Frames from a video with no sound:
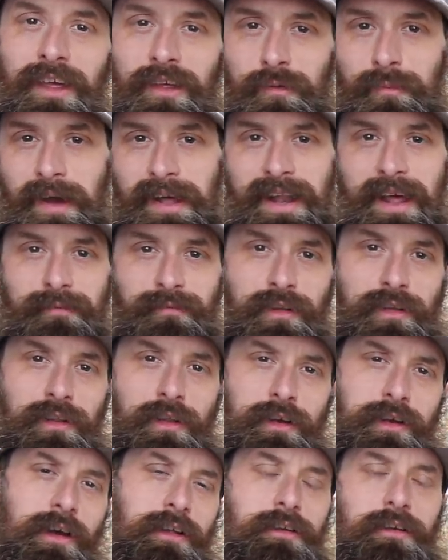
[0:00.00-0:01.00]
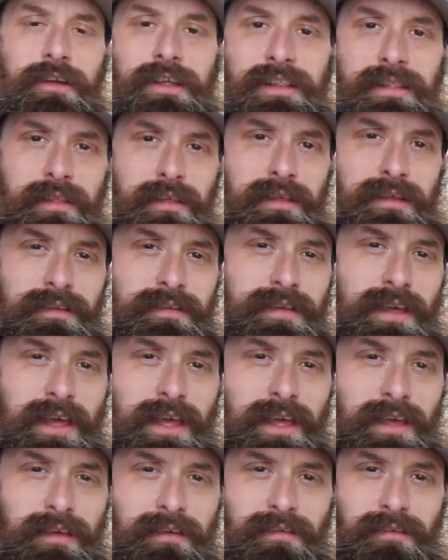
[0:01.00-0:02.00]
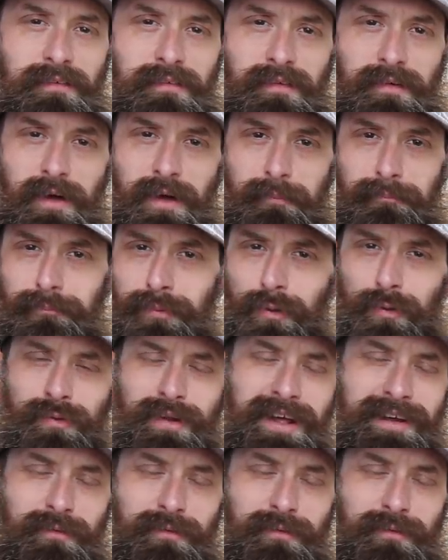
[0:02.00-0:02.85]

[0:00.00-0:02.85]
You might have to look underneath the intake boot.